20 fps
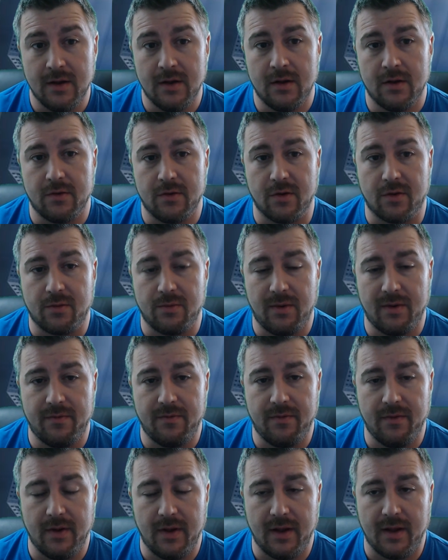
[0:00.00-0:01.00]
just with
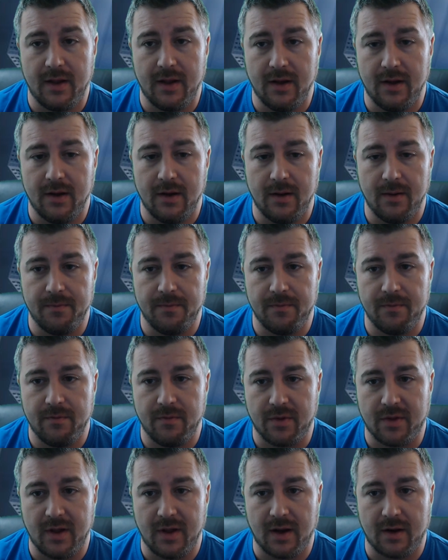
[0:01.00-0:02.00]
the
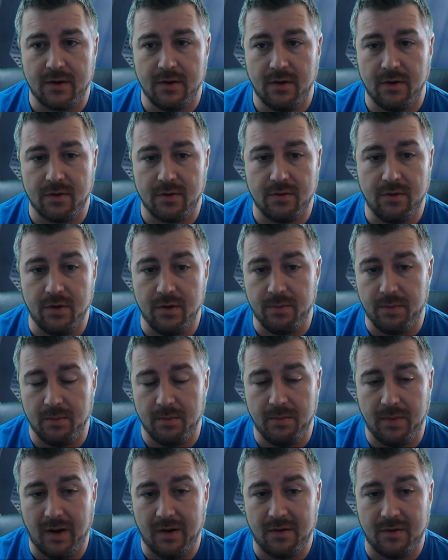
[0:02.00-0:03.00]
signals, loop and
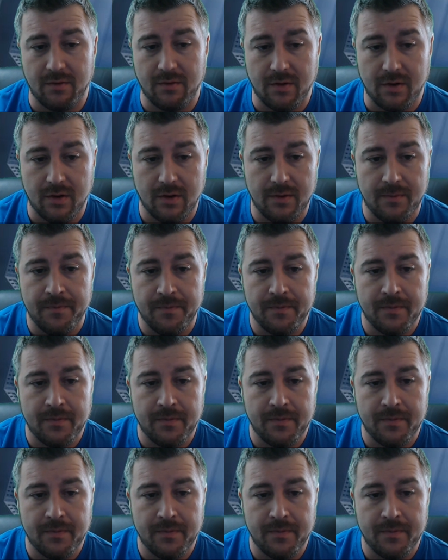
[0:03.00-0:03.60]
barrel roll.